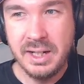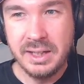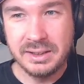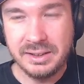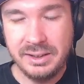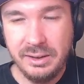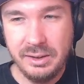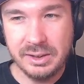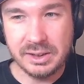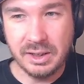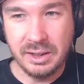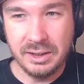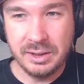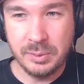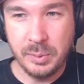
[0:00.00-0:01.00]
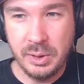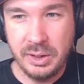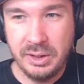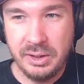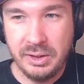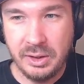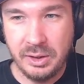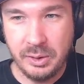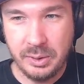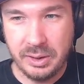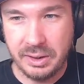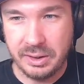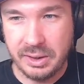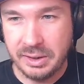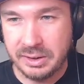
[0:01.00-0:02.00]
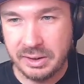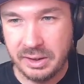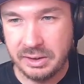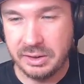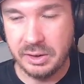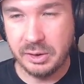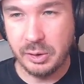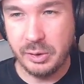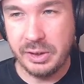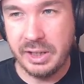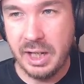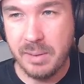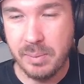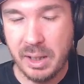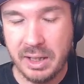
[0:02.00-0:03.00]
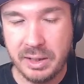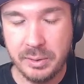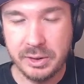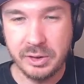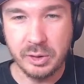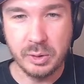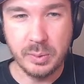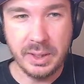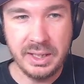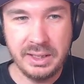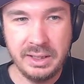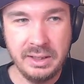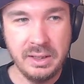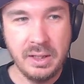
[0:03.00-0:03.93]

Still a solid one. You know, it's a 30k body when you're awakened.